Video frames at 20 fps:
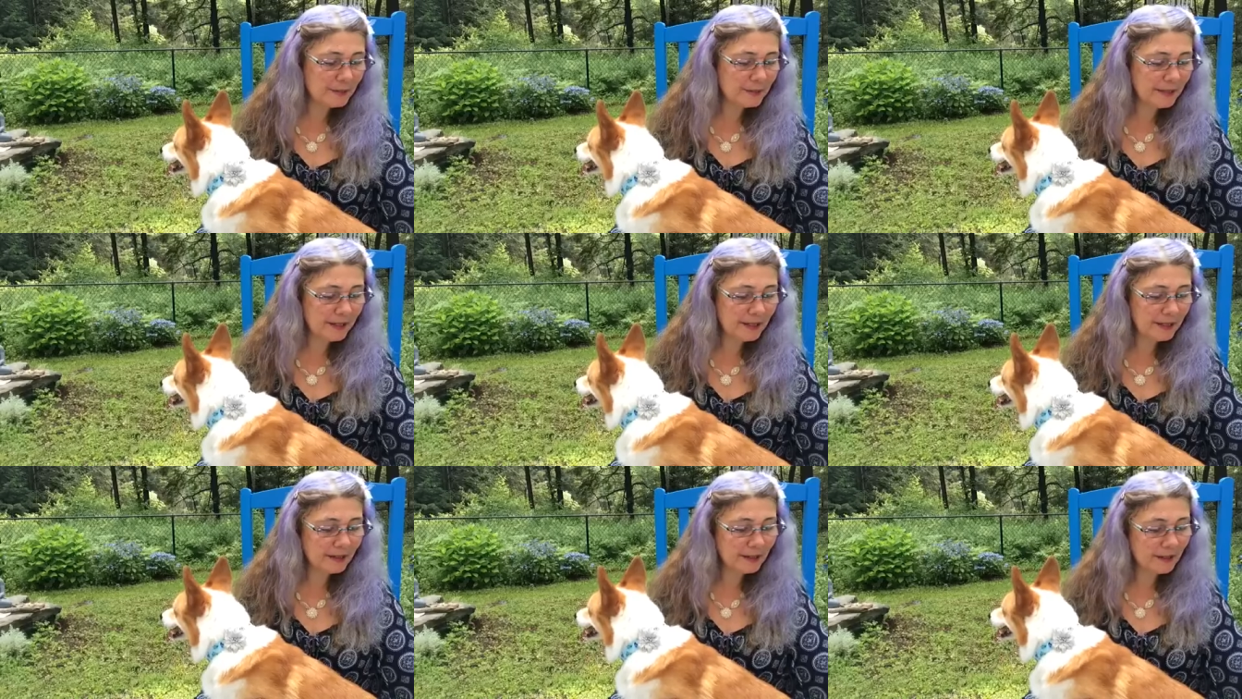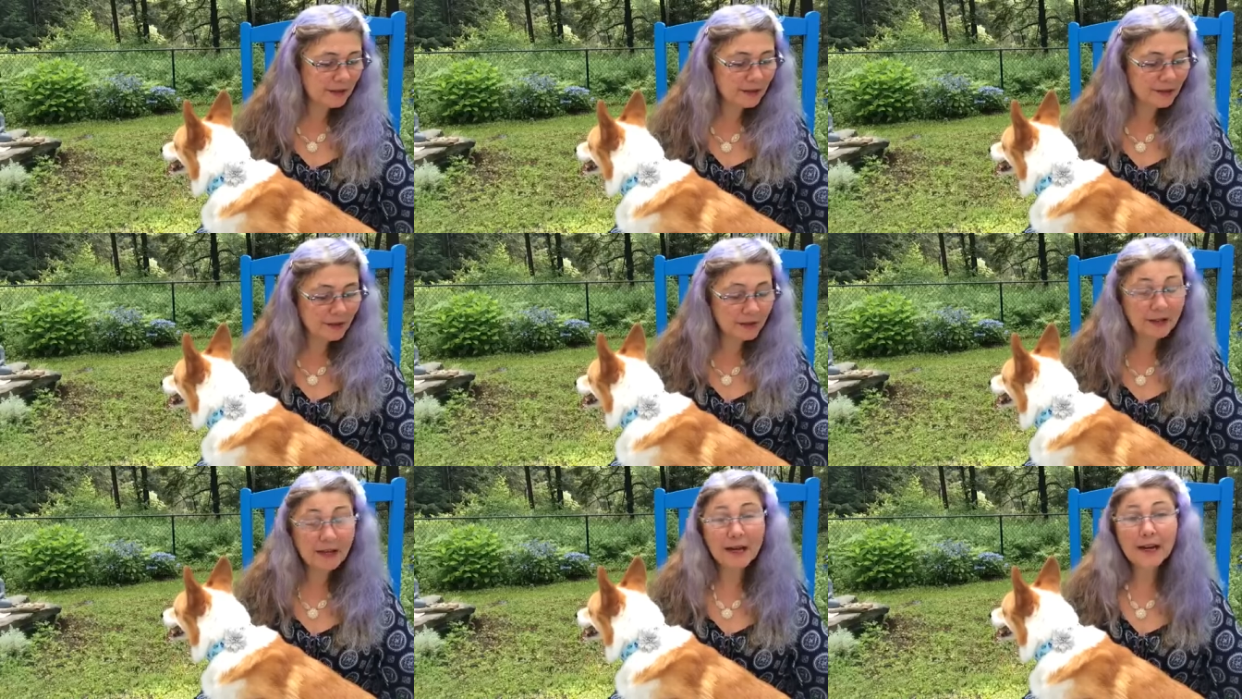meaning the
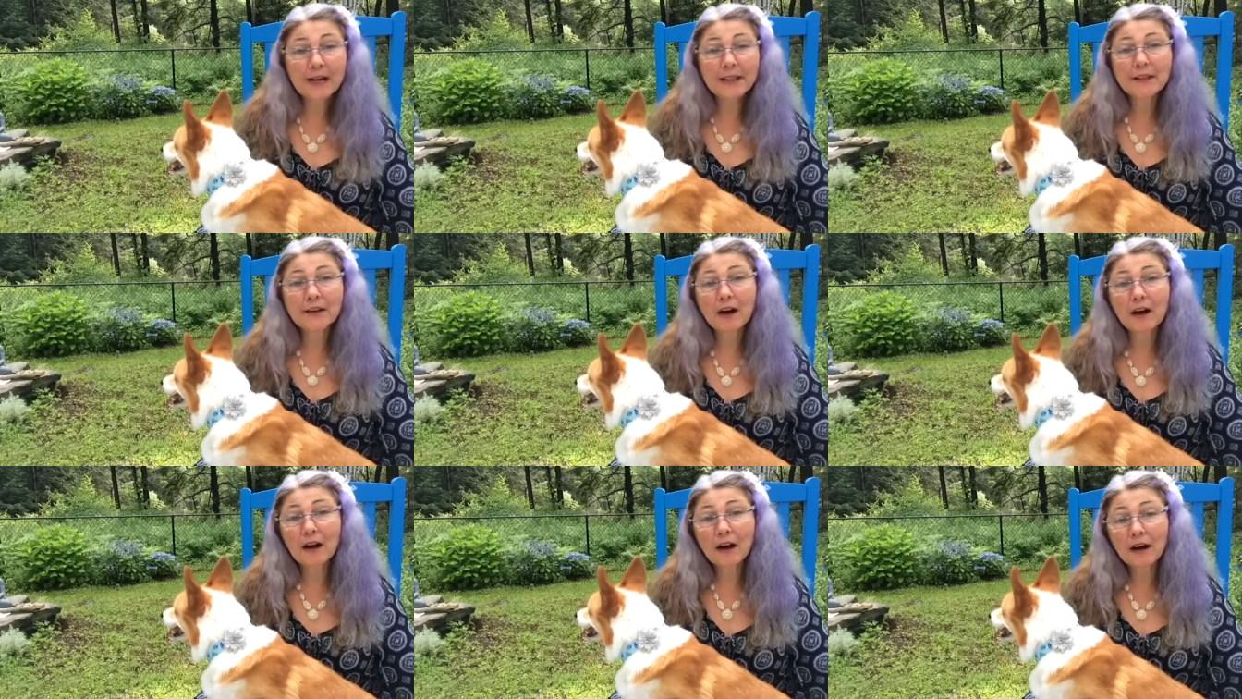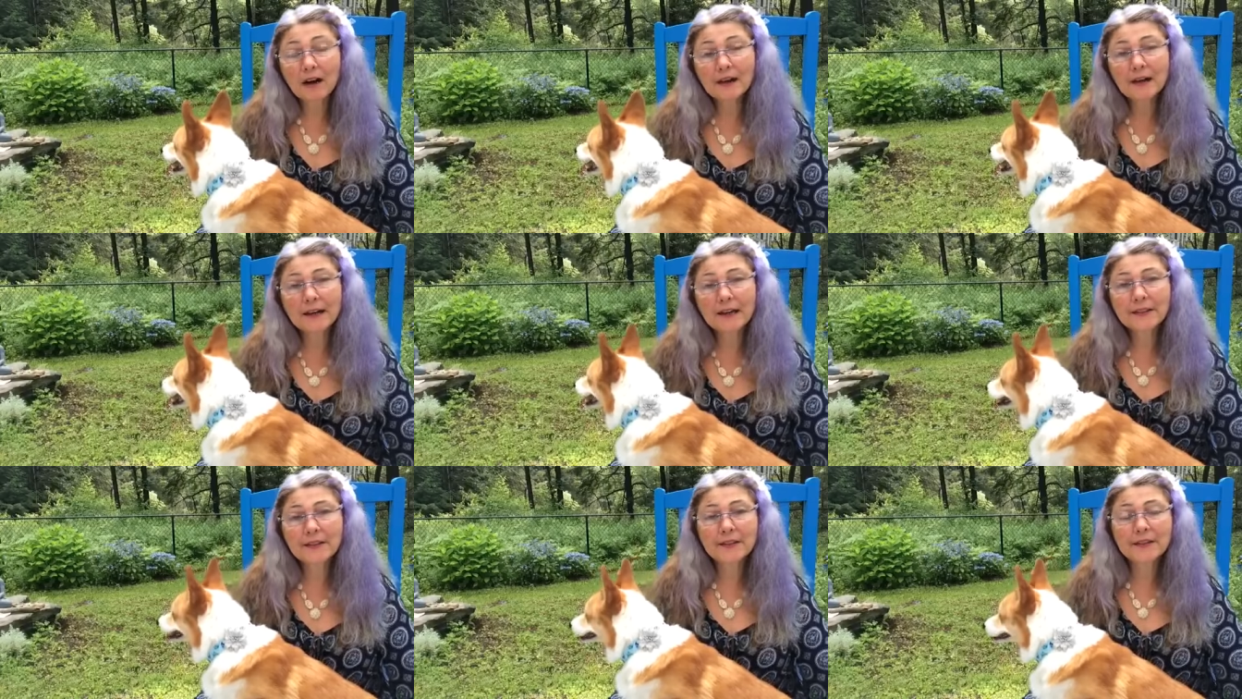third eye, the heart,
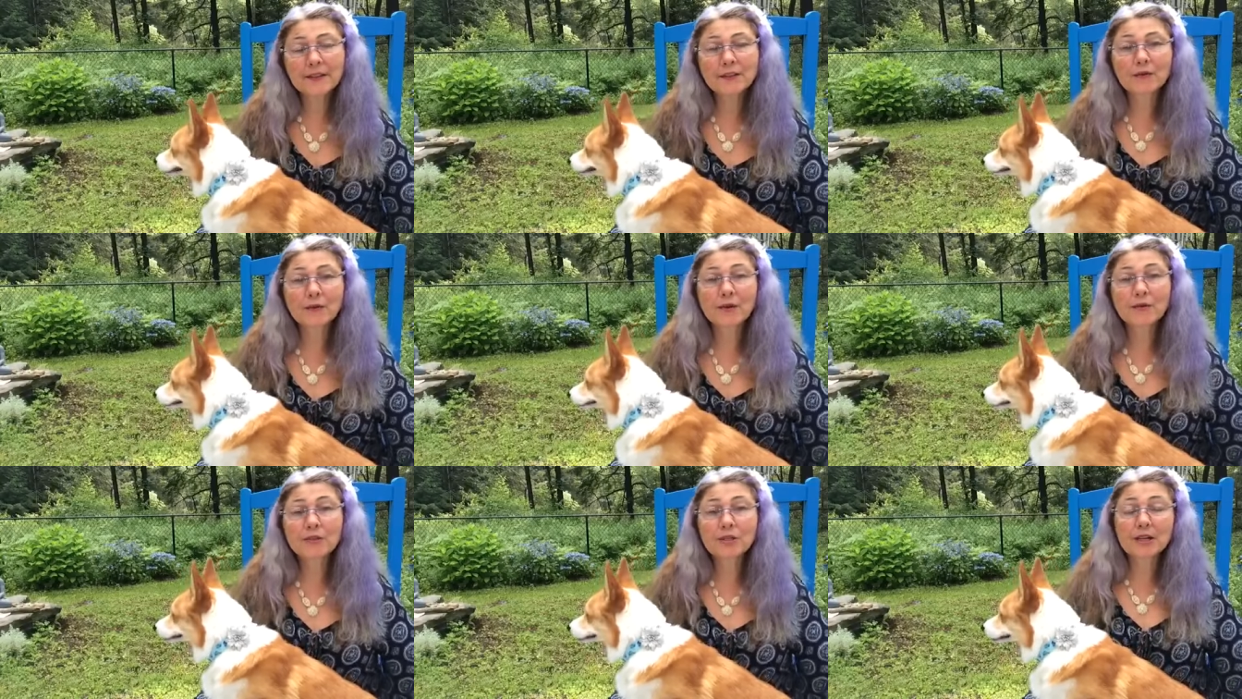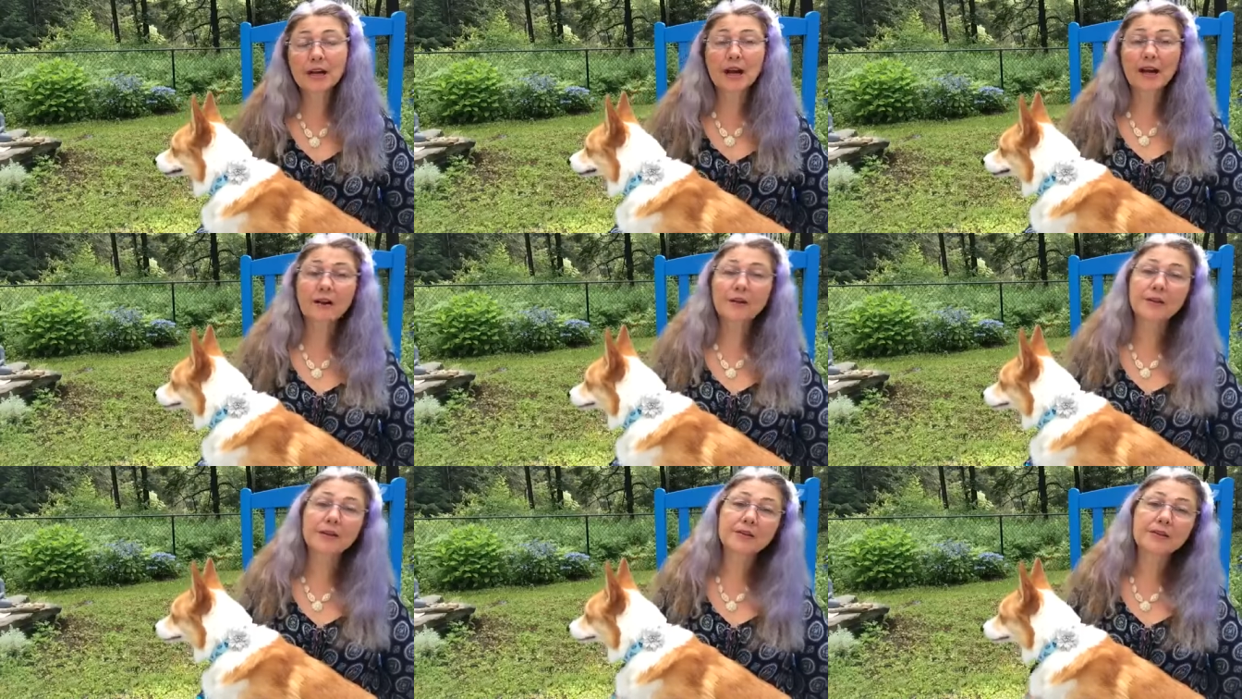and the throat
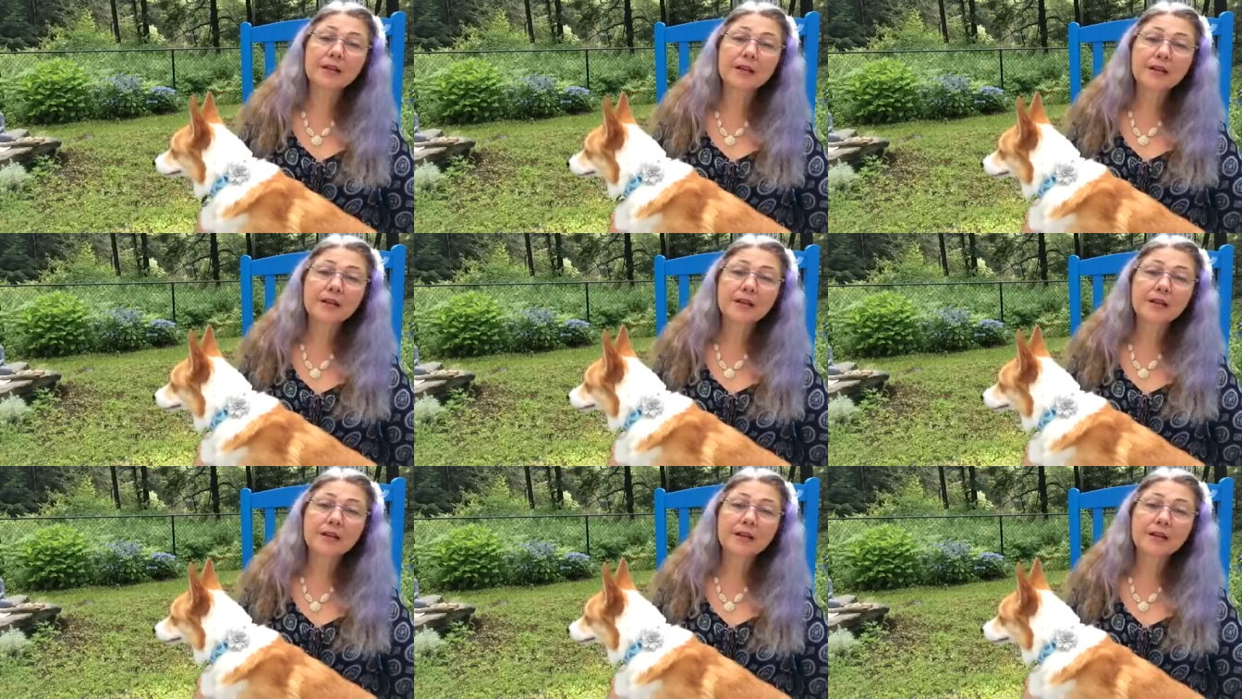chakras.